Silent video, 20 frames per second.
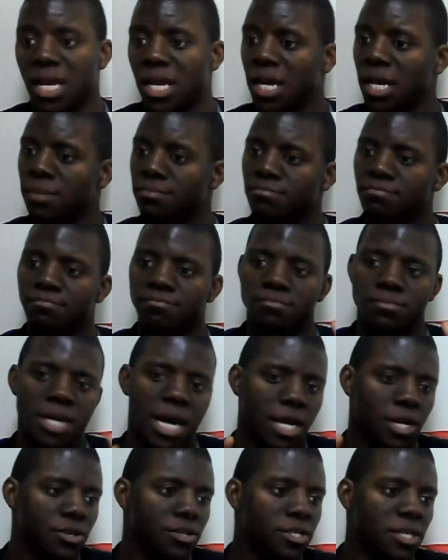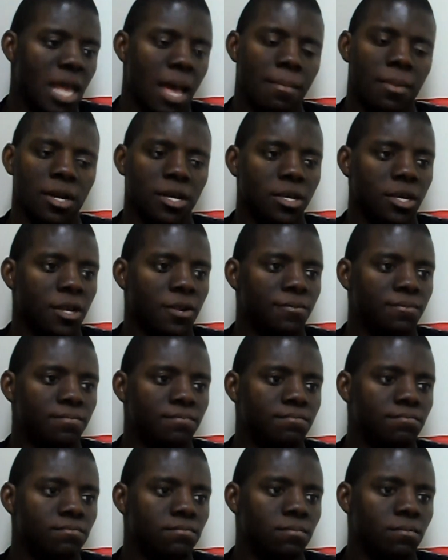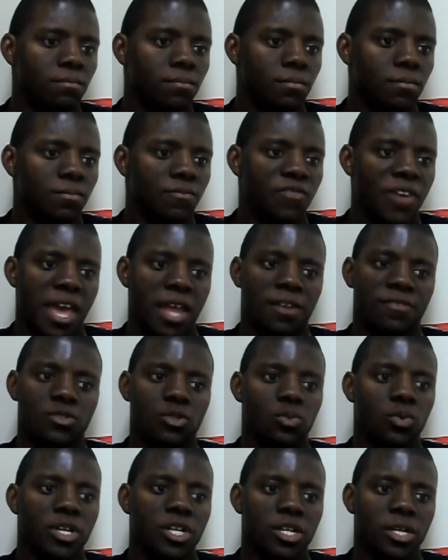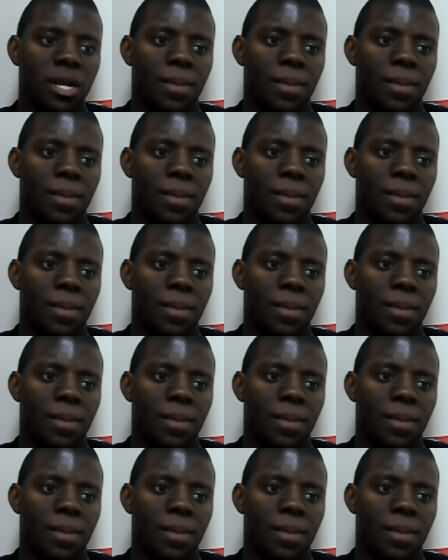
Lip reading: I'm not going to say I'm a good fan of Twitter.